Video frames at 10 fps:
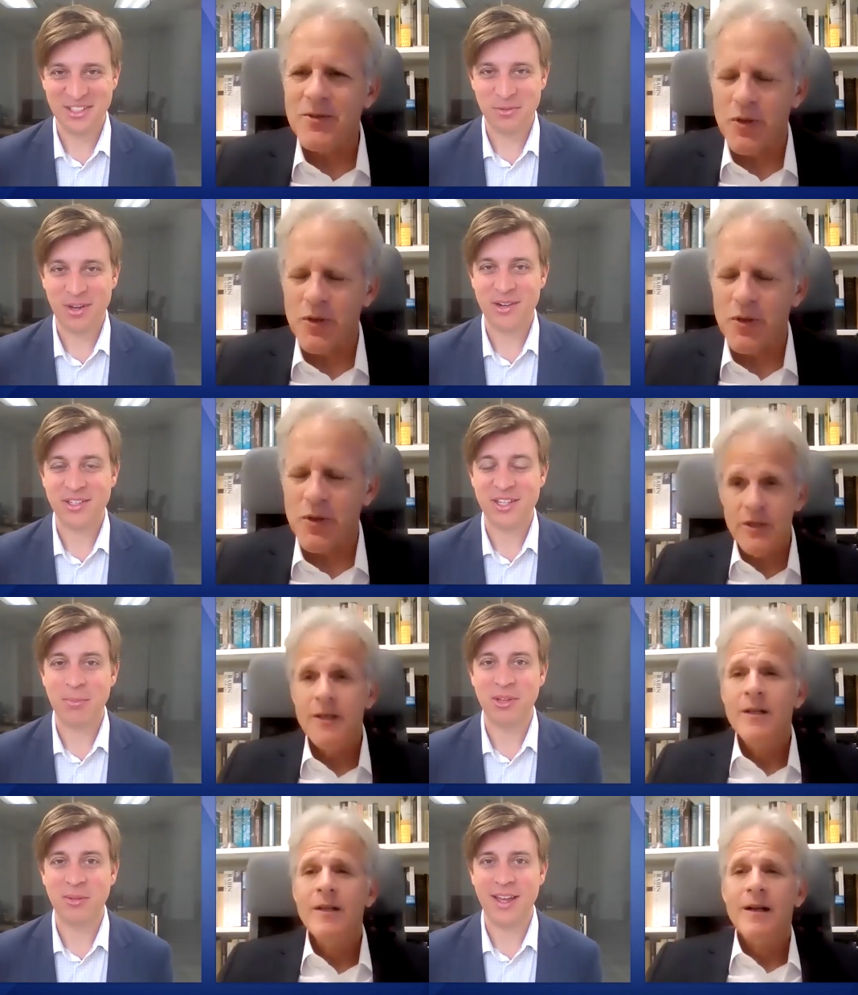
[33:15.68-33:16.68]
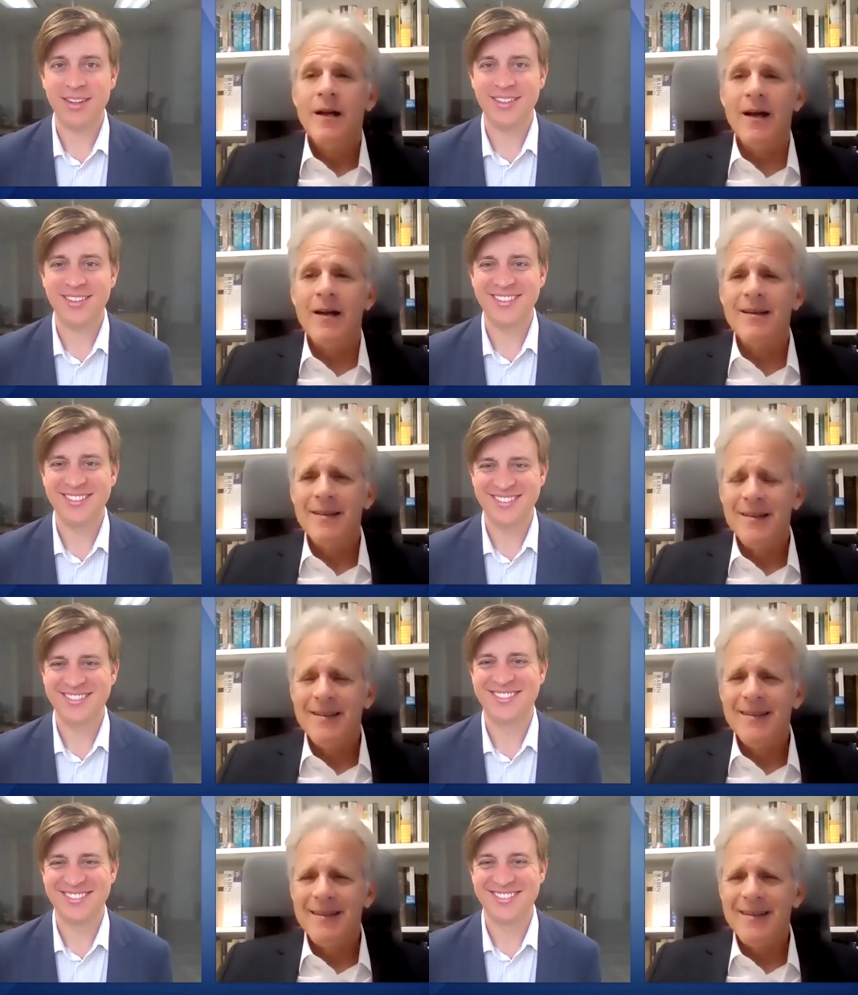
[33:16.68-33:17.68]
Speaker 1: social distancing. This is why you're a
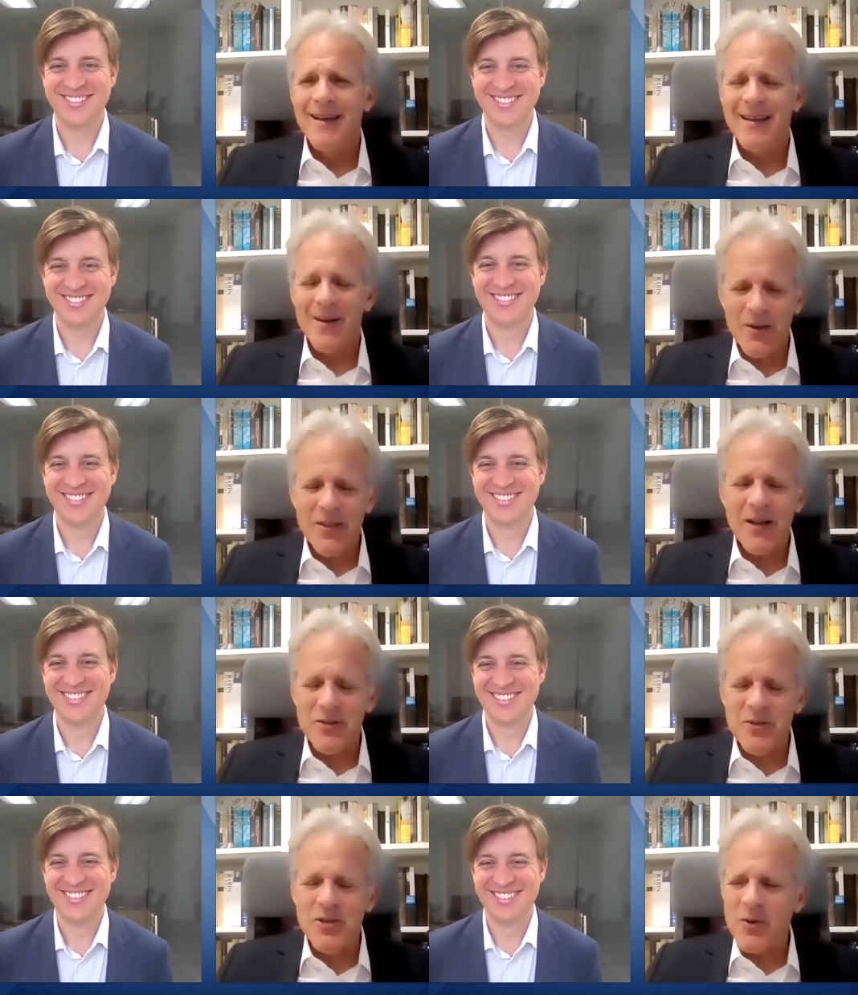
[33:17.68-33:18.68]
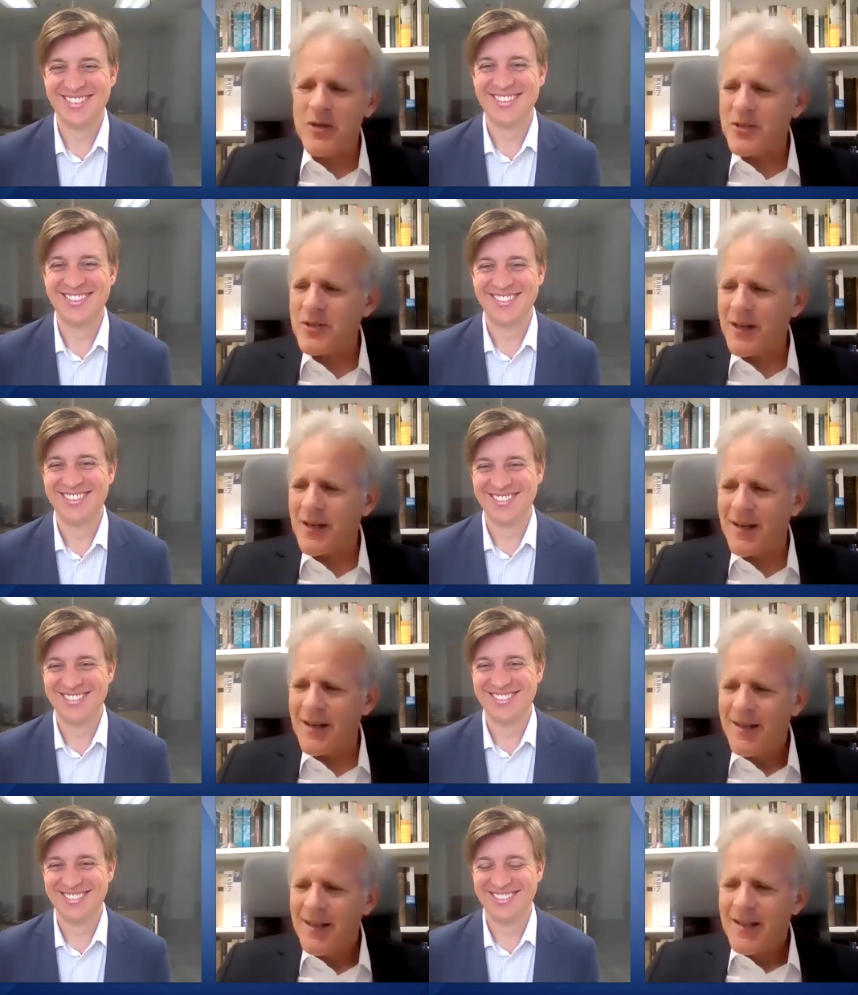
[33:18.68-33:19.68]
Speaker 2: diplomat. Yeah, Orthodox Jewish
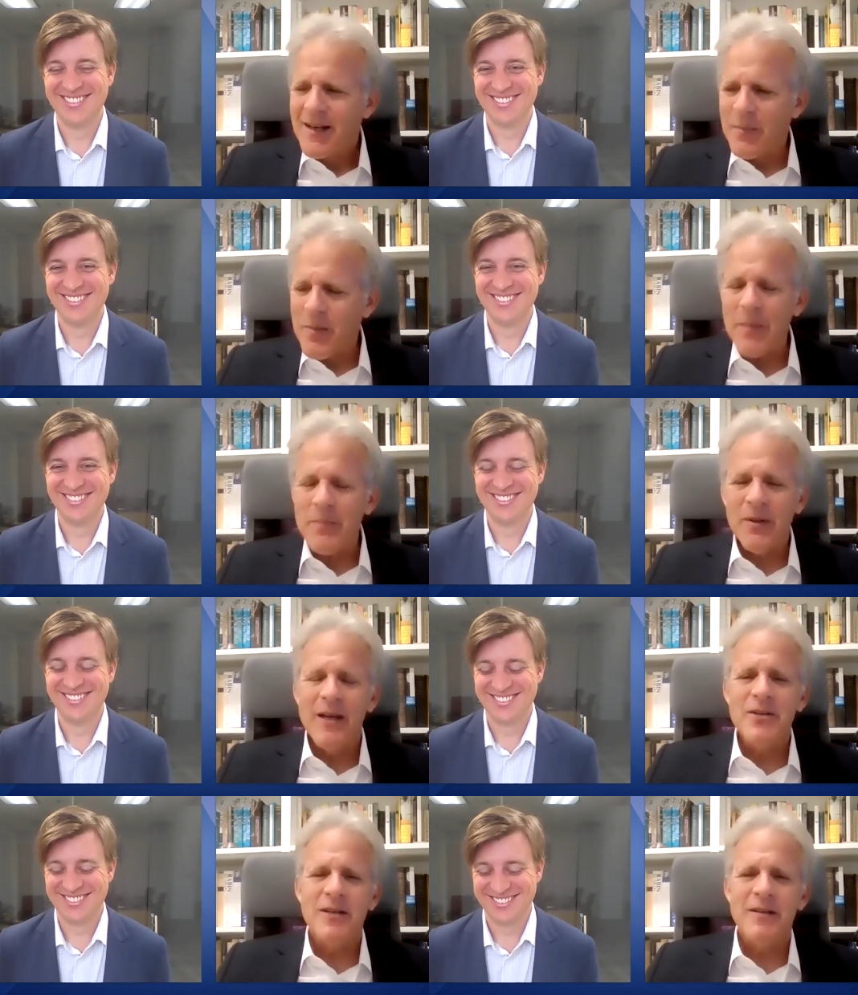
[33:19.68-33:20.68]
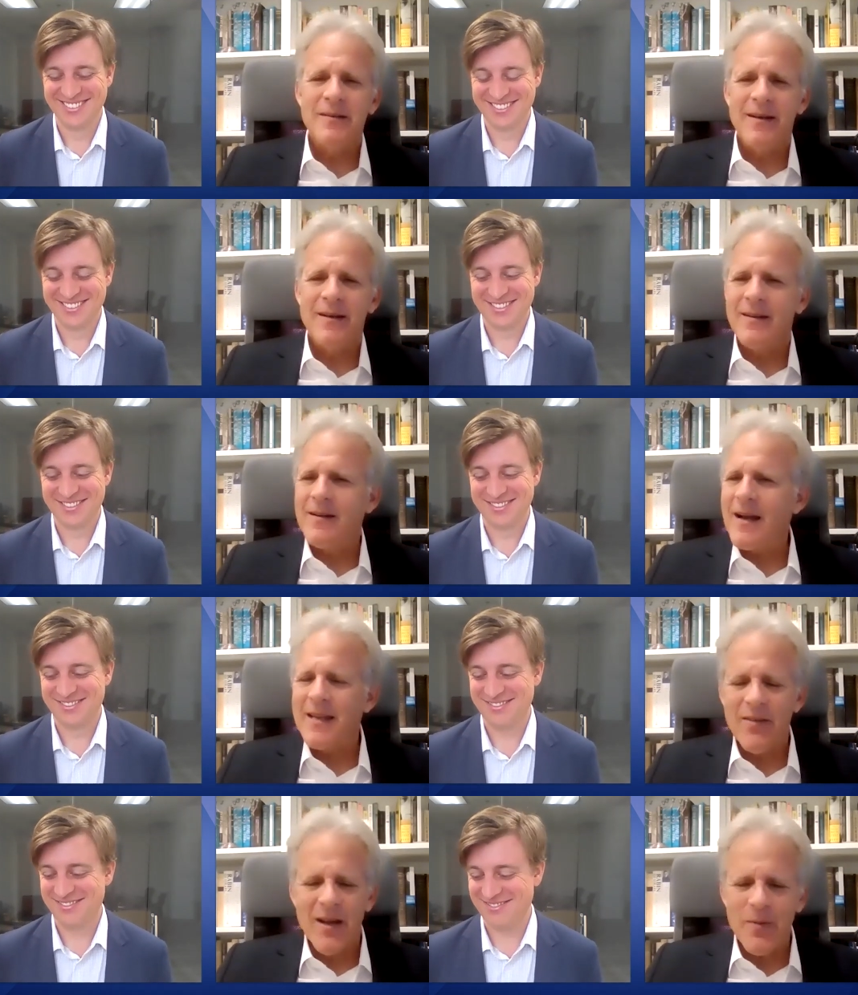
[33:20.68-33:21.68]
population. They're
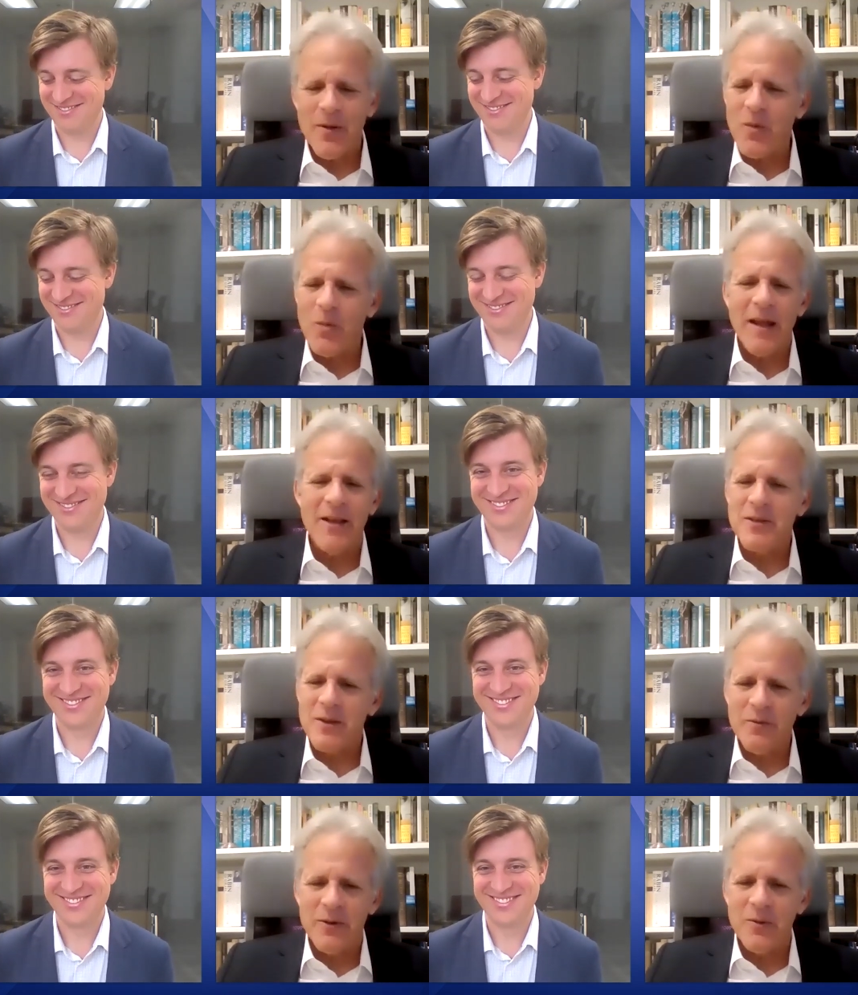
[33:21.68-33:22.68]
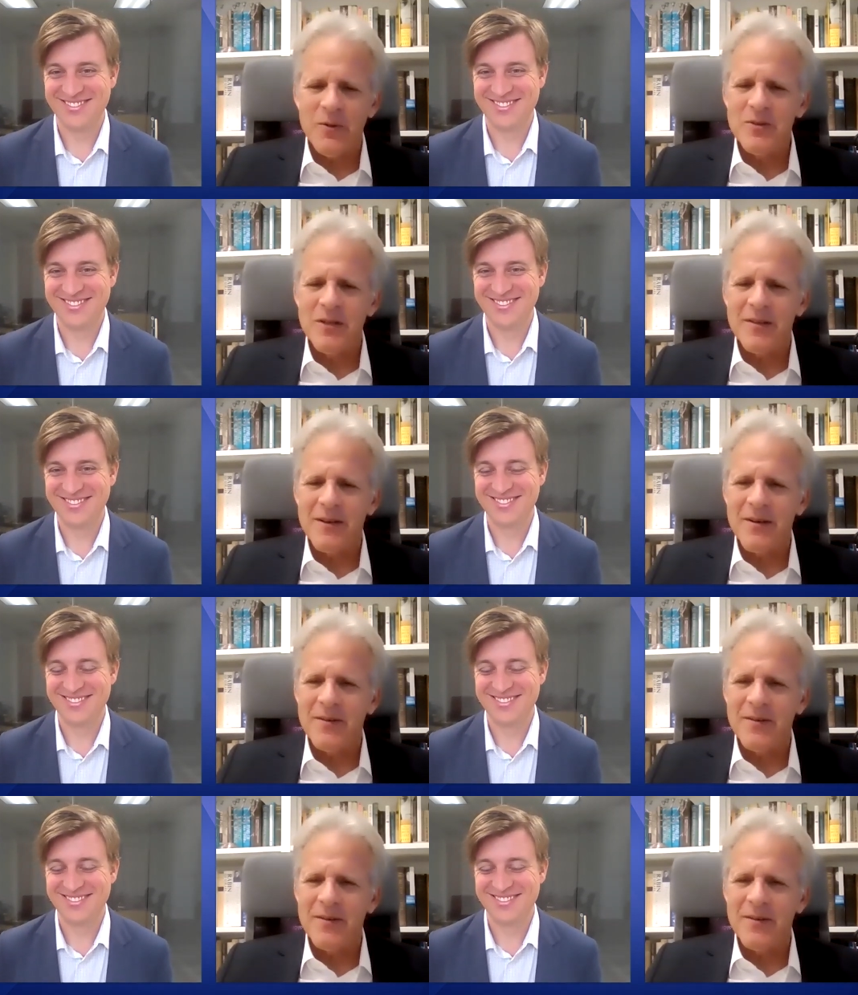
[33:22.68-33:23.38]
not giving up on their weddings and their funerals and